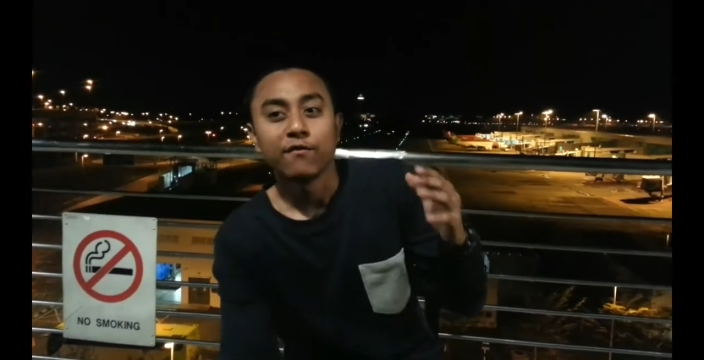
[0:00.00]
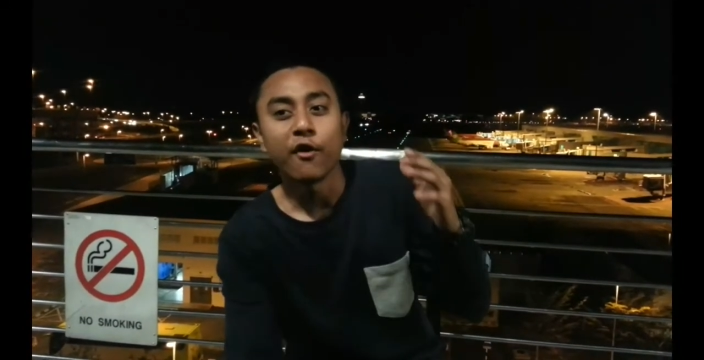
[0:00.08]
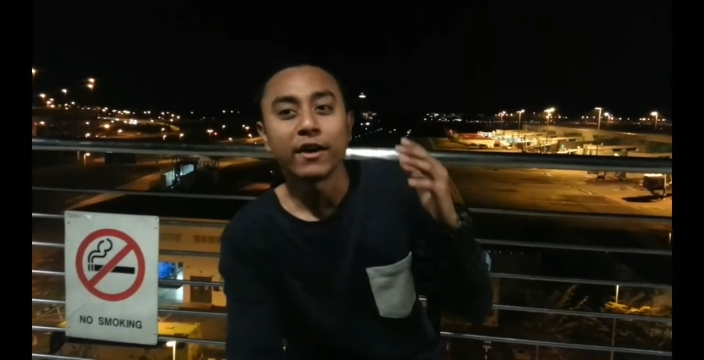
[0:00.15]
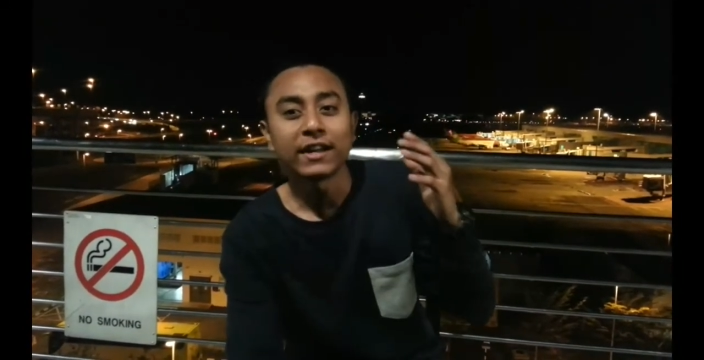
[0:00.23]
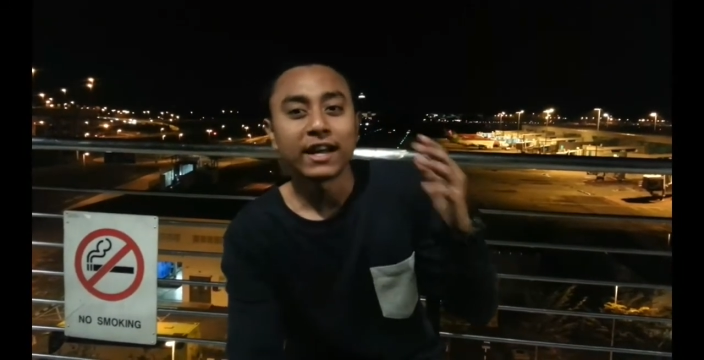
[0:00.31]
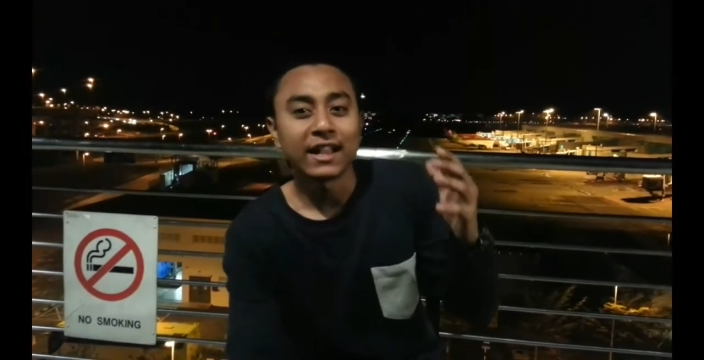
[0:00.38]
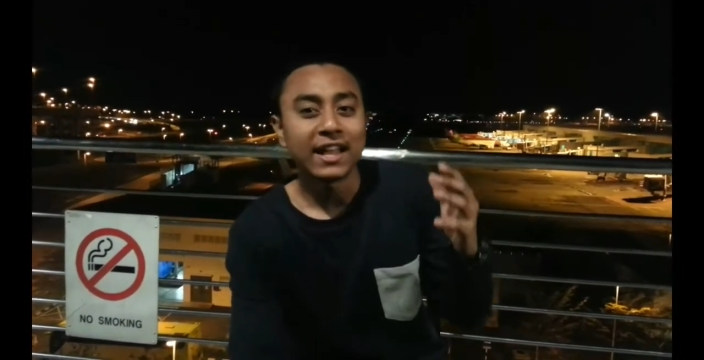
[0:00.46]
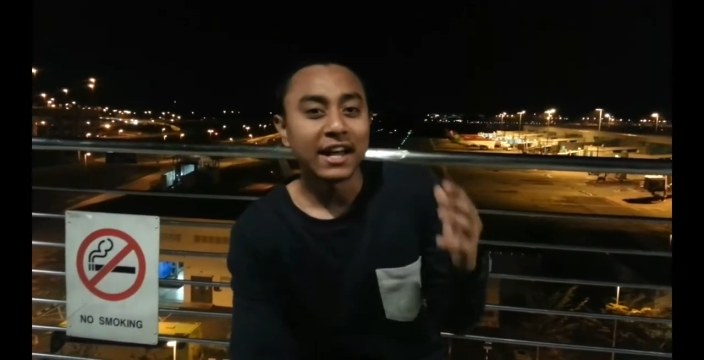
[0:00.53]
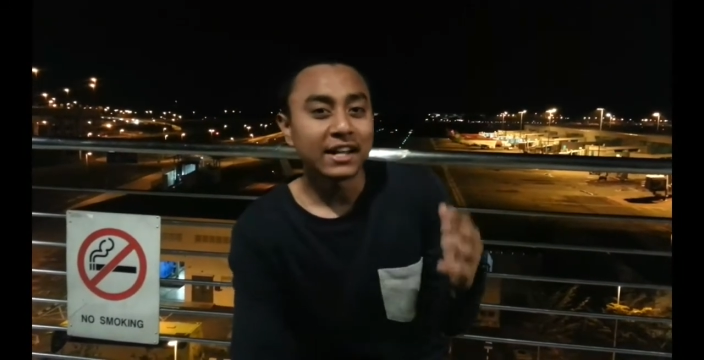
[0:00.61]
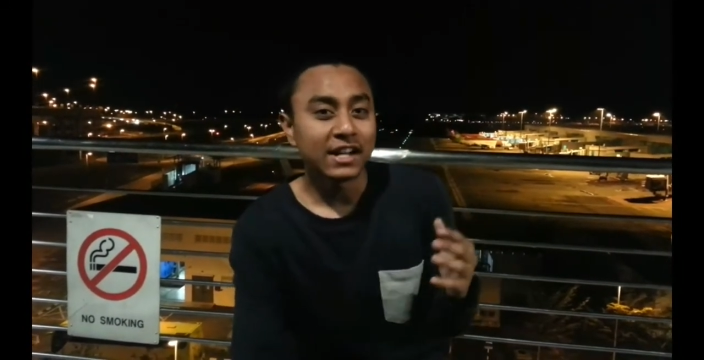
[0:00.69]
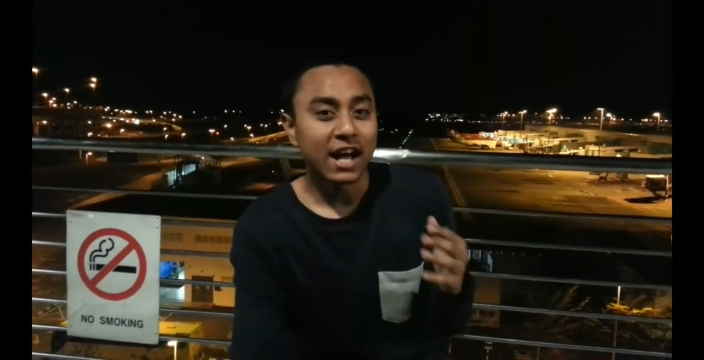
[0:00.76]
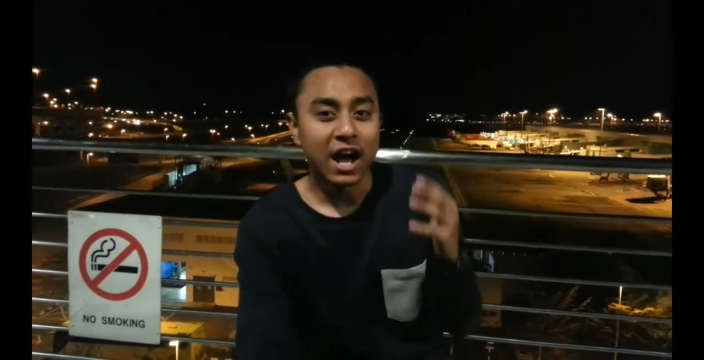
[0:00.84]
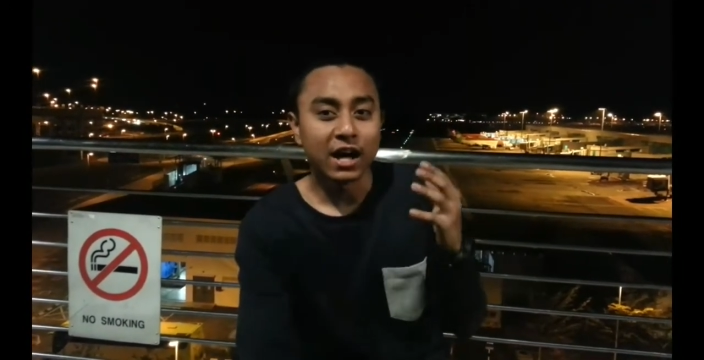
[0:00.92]
for an
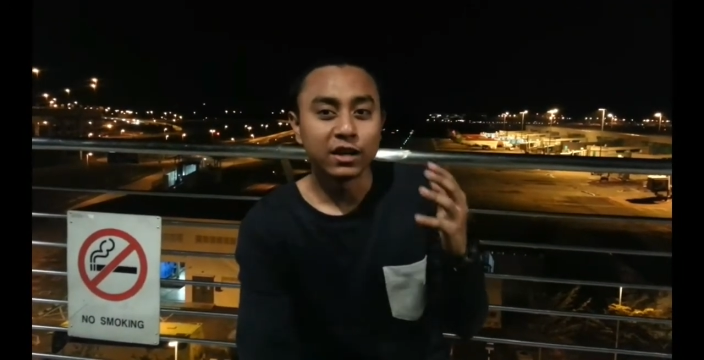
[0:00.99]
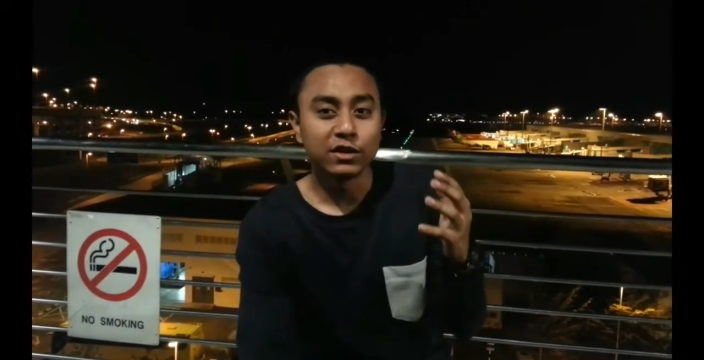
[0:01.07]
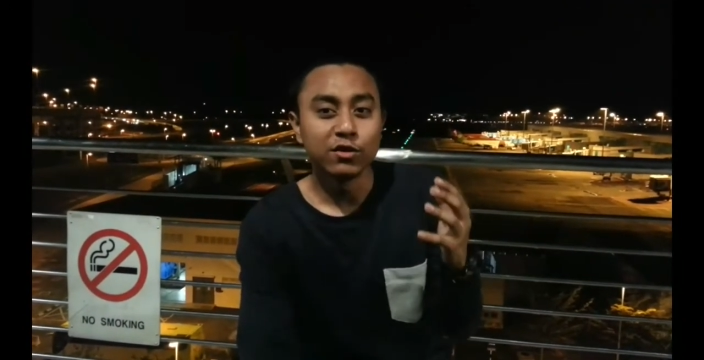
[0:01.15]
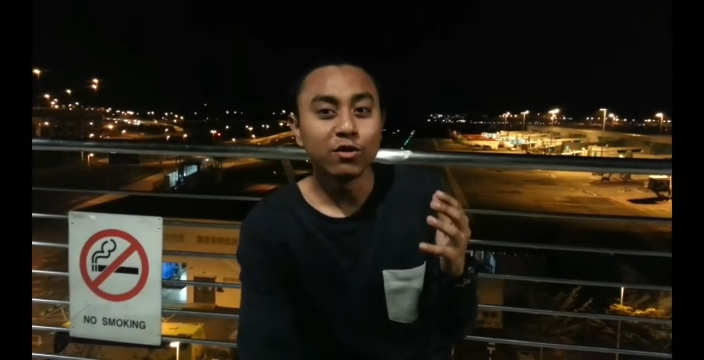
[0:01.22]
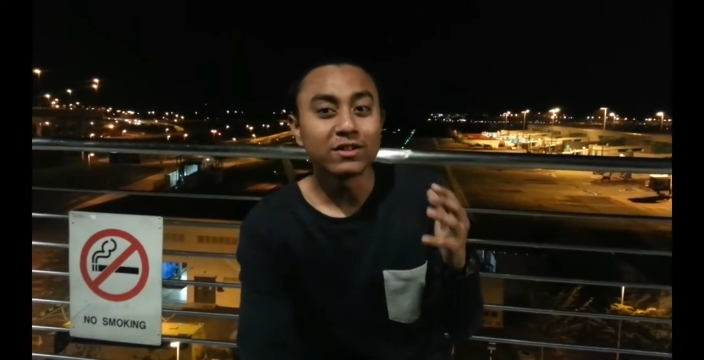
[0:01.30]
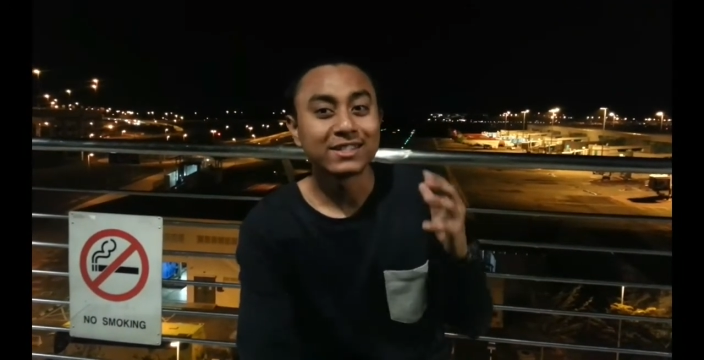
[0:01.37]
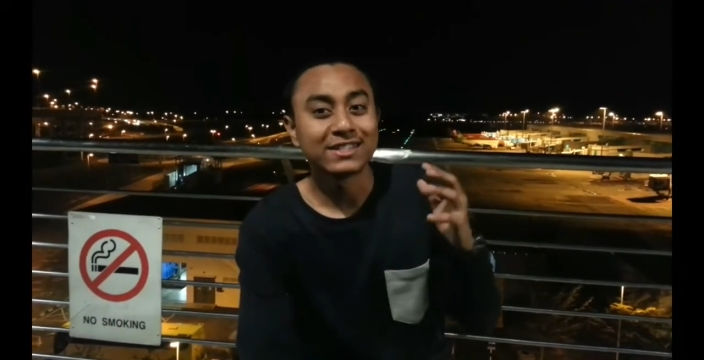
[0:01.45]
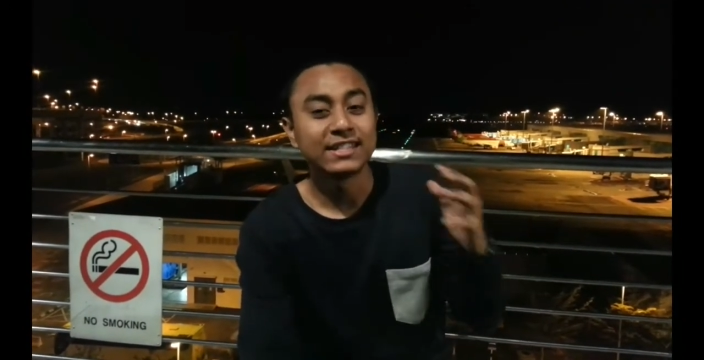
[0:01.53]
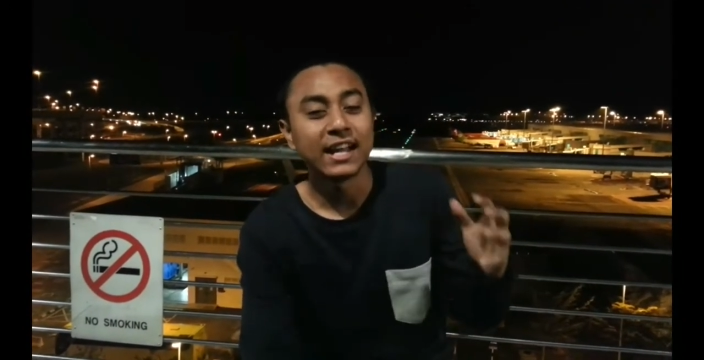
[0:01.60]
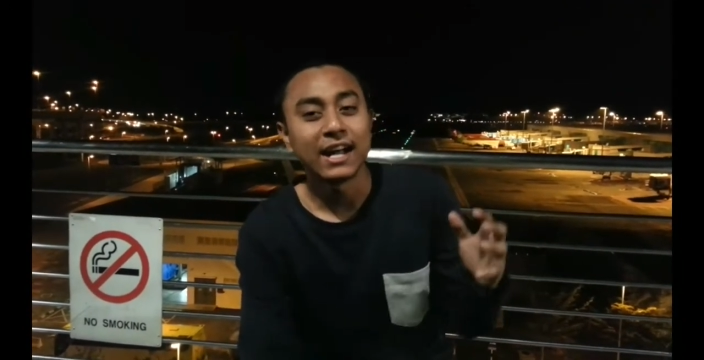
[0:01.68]
airline are those